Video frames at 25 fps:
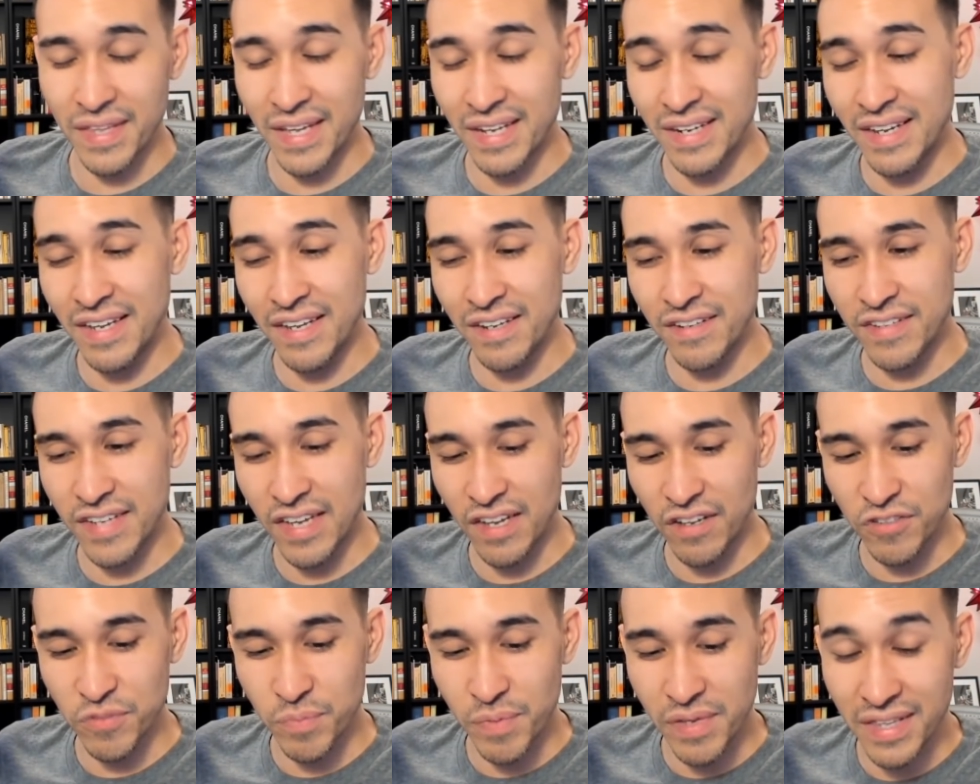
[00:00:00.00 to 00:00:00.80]
That
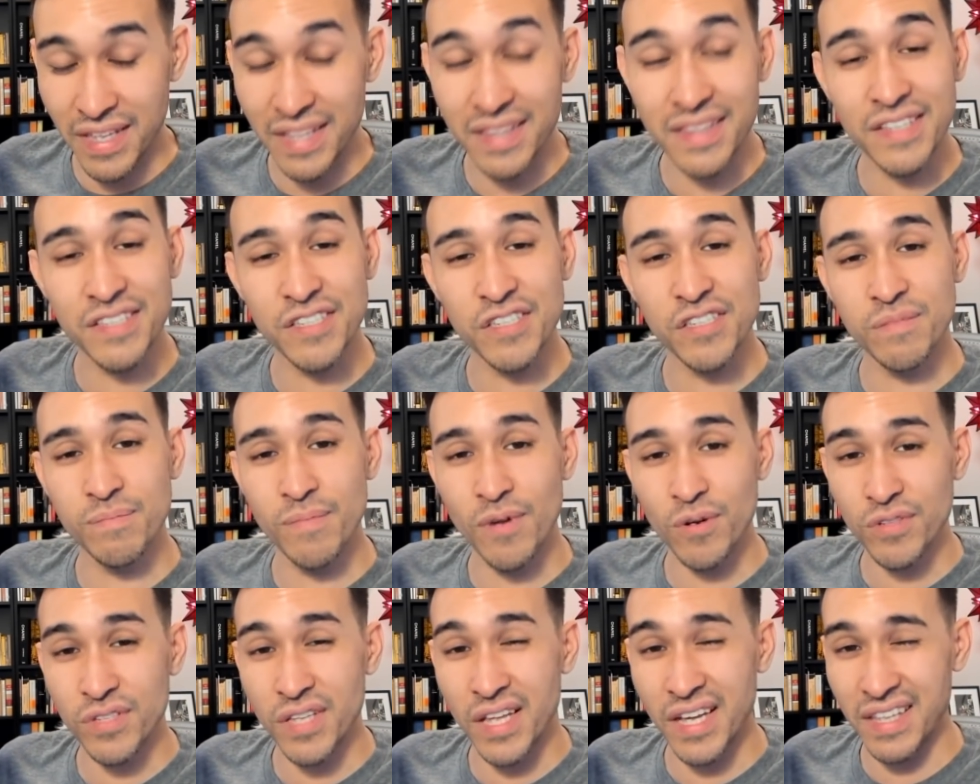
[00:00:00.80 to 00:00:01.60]
tells me that this is
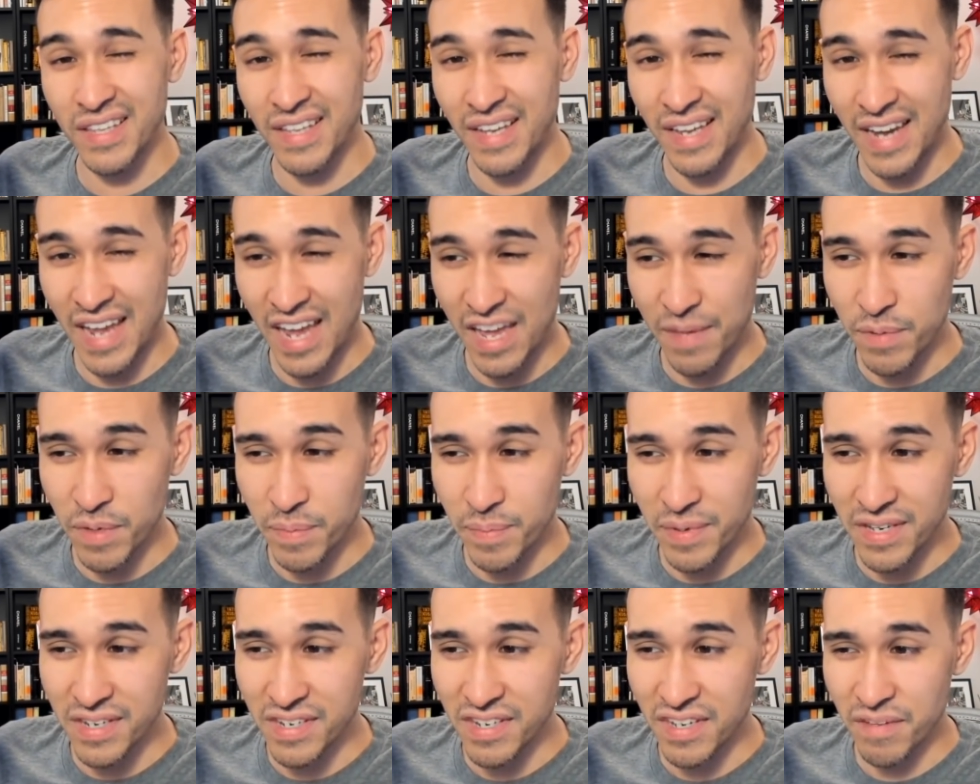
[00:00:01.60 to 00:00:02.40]
most likely an
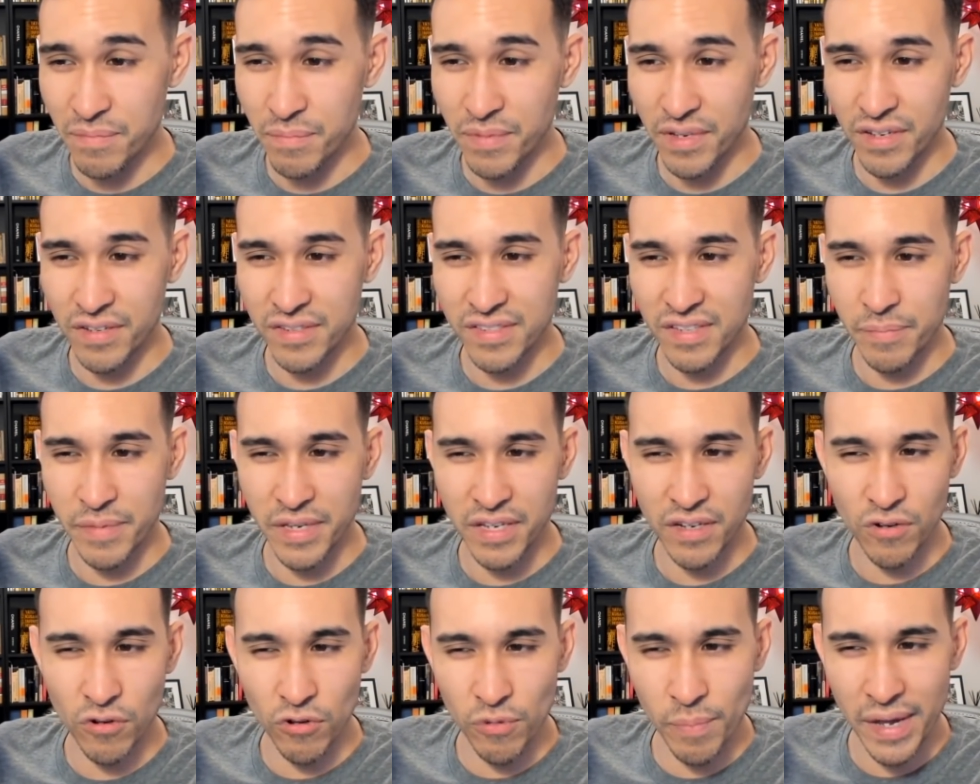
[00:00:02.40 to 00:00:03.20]
ABB team, because, I
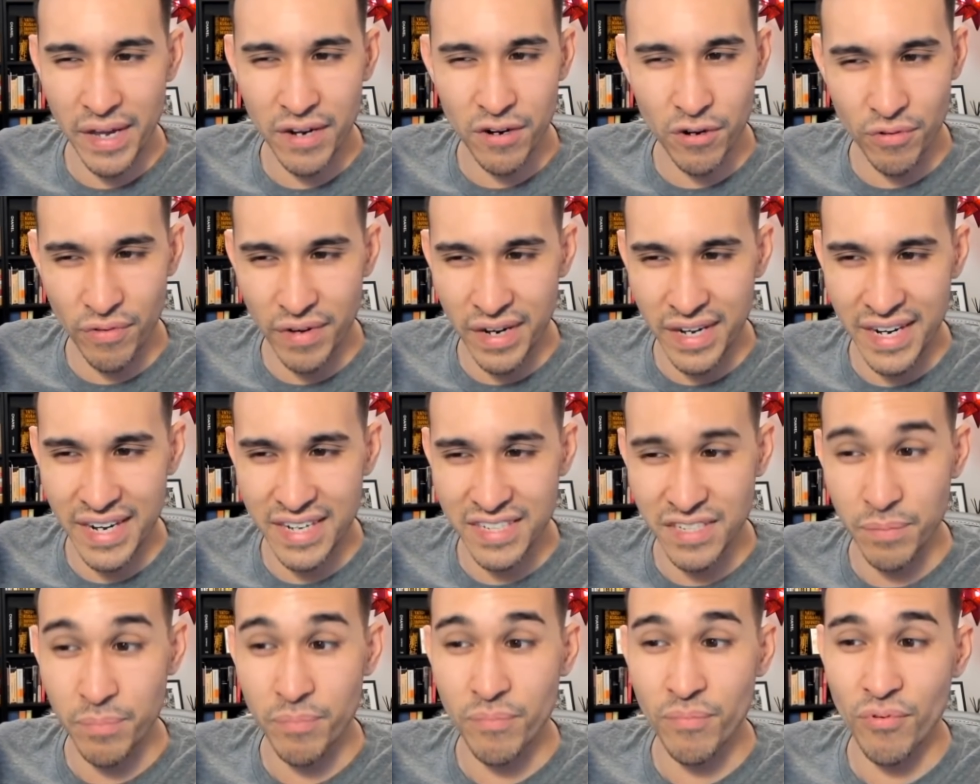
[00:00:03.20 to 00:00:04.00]
mean, Golbat already
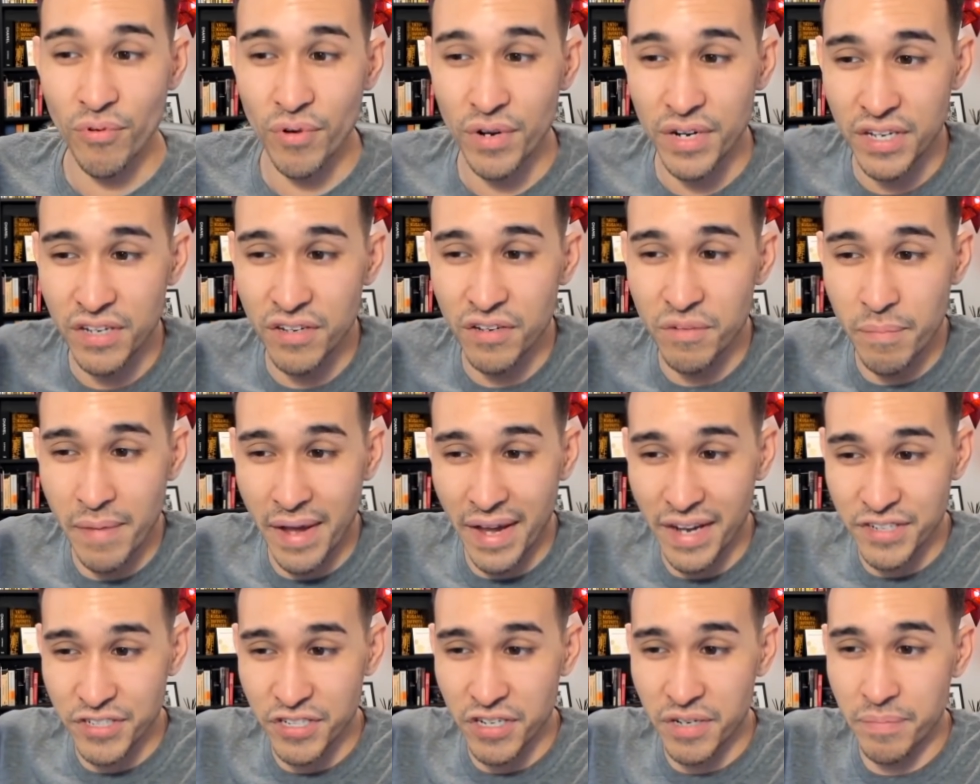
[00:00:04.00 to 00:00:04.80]
has a pretty good
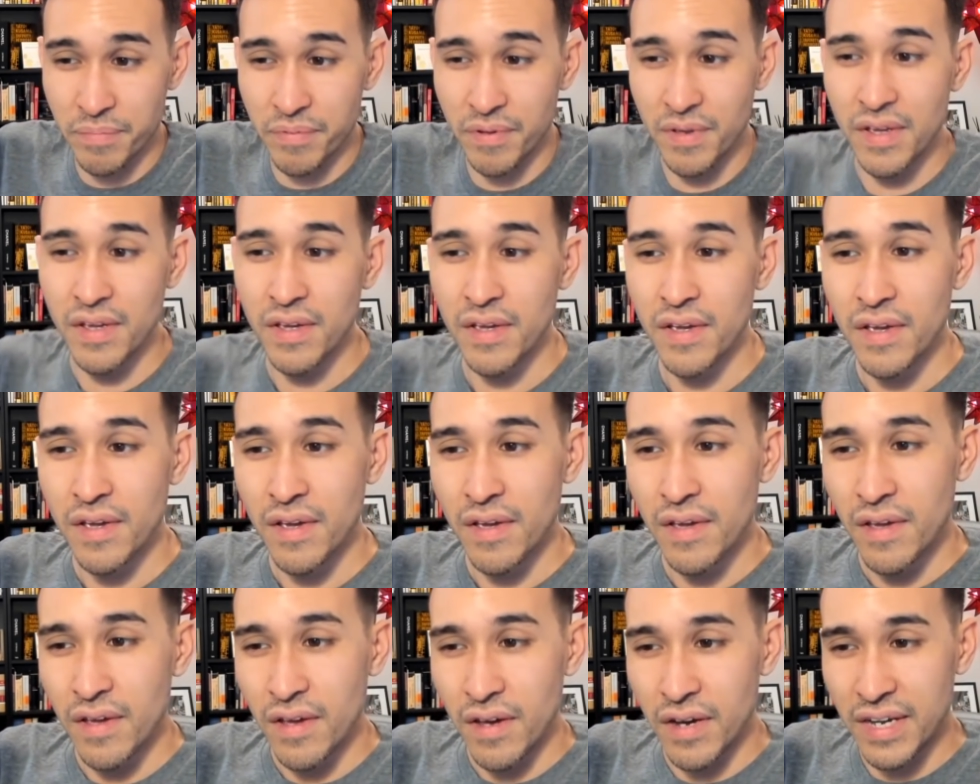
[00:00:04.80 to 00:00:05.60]
matchup
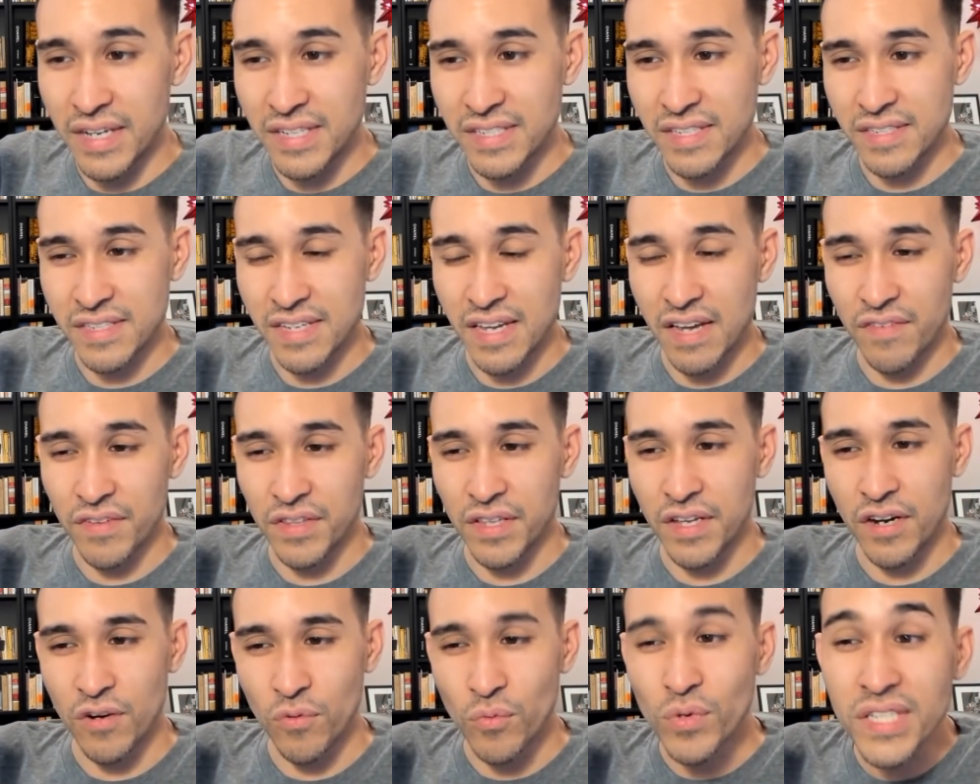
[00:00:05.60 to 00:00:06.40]
against
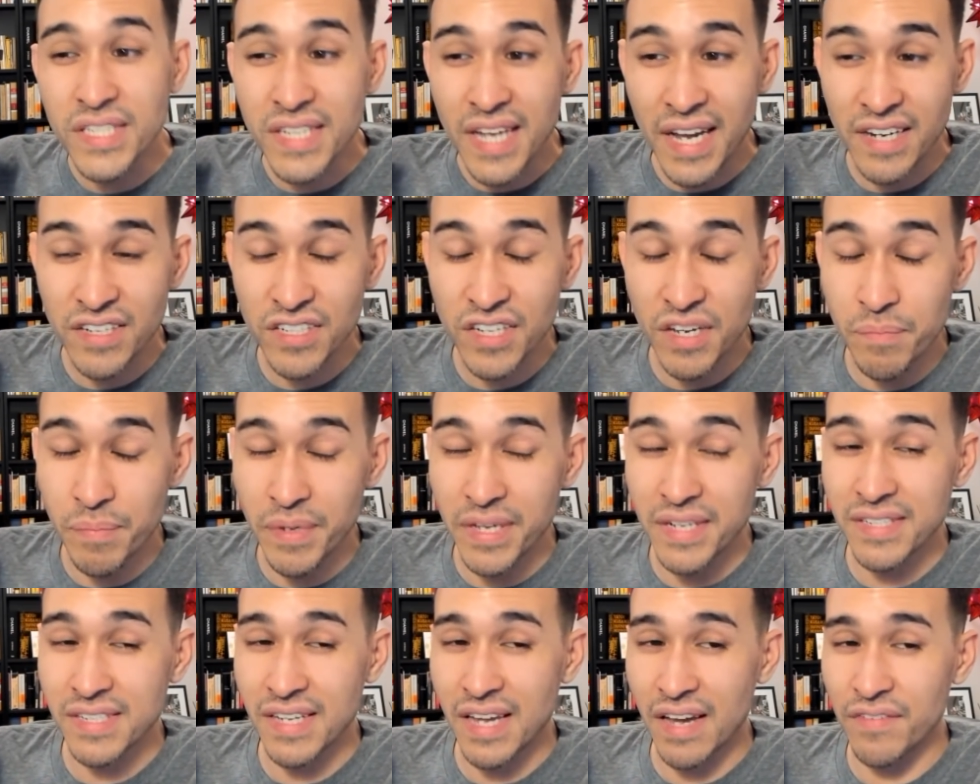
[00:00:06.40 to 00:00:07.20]
Escavalier. Whiscash can
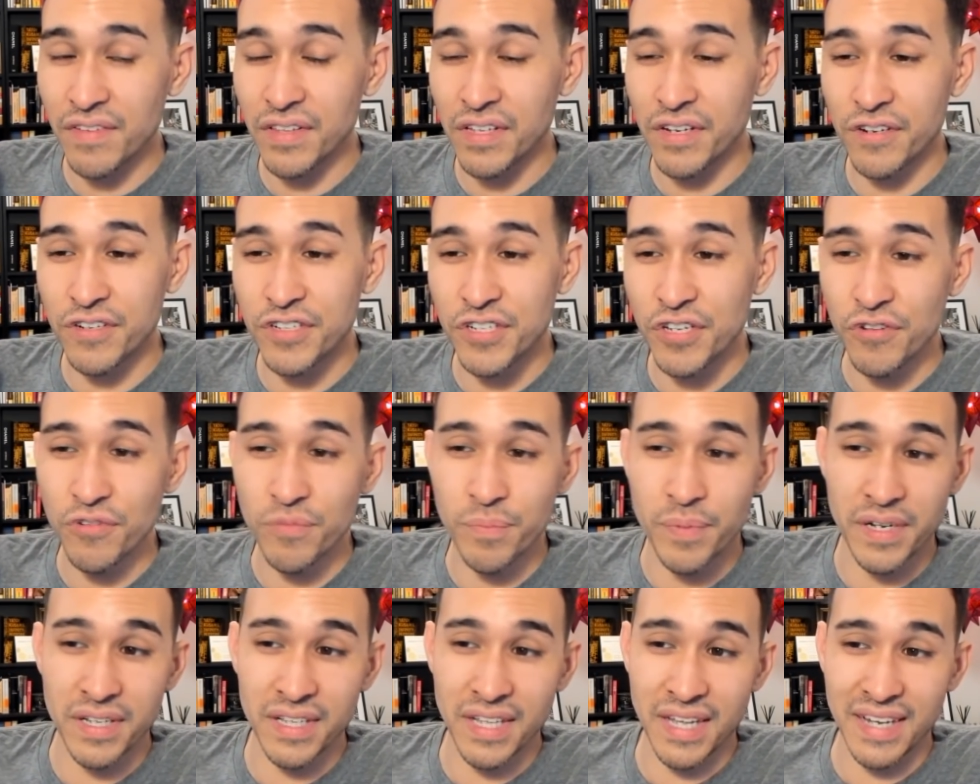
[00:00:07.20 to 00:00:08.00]
beat Escavalier too,
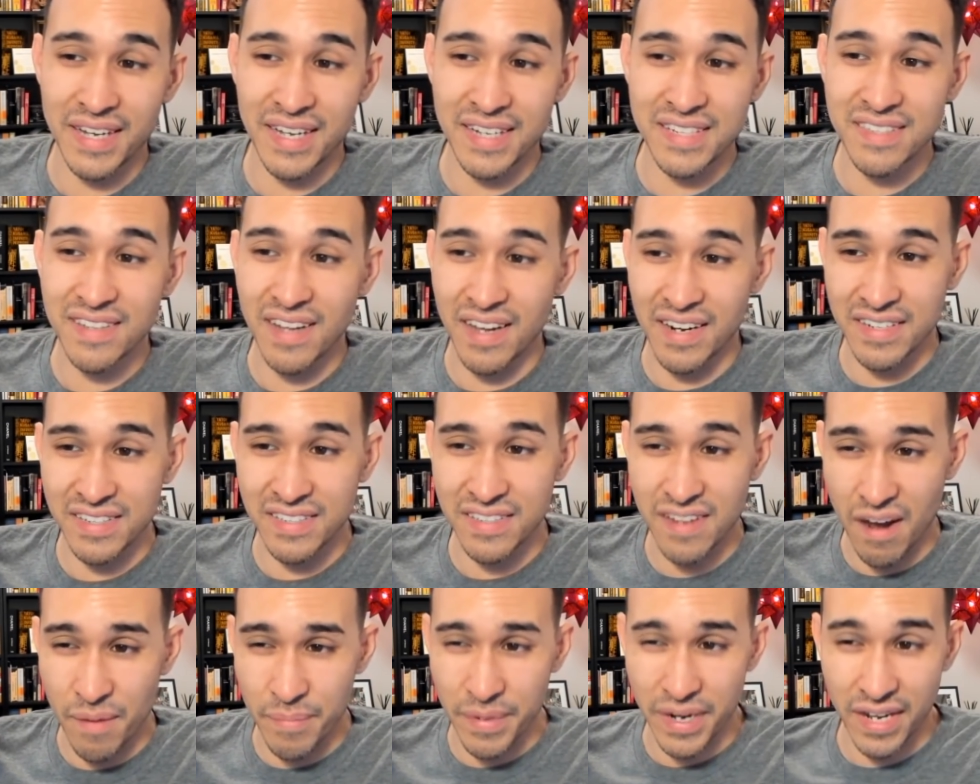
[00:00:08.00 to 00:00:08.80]
but, like, it's not as
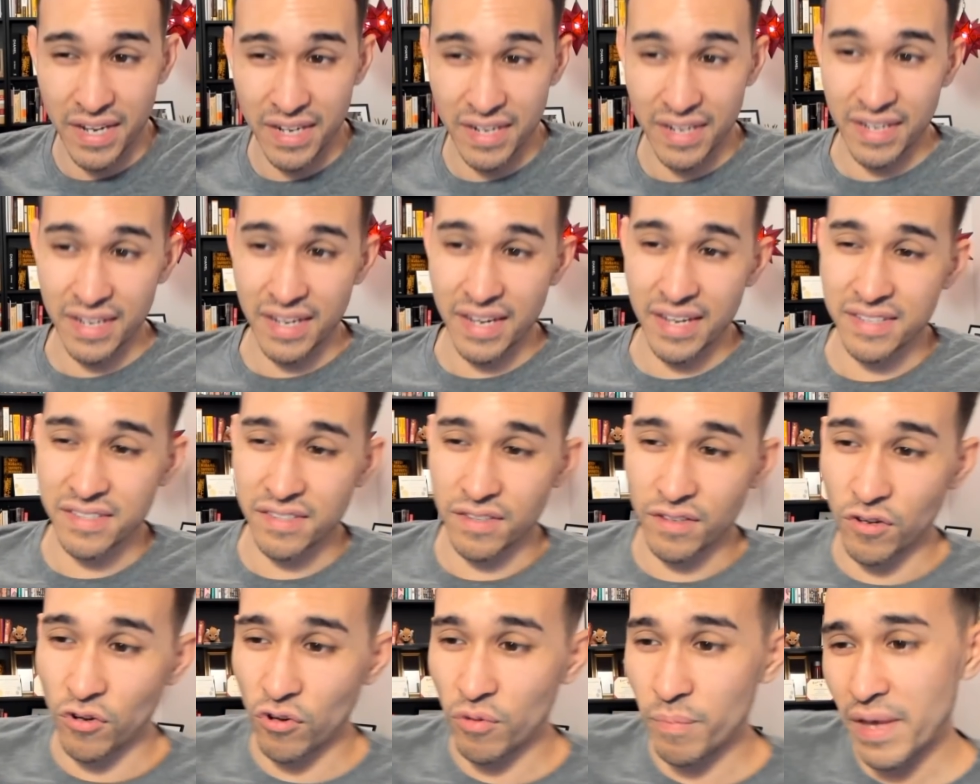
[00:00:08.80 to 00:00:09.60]
dominating as
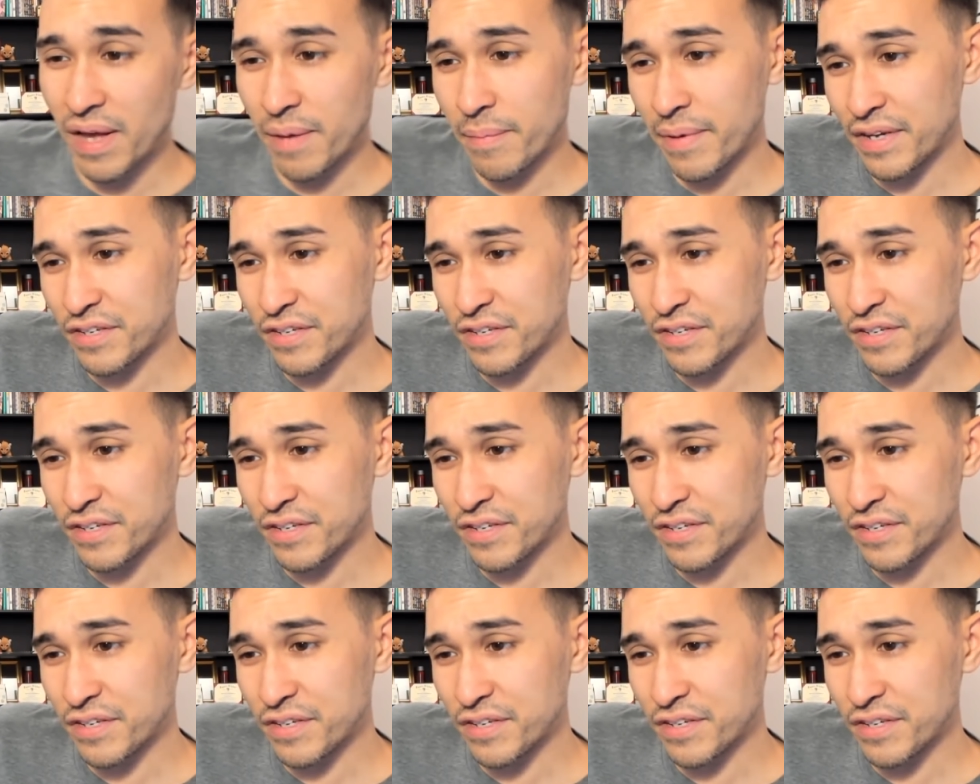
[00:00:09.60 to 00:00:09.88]
the Golbat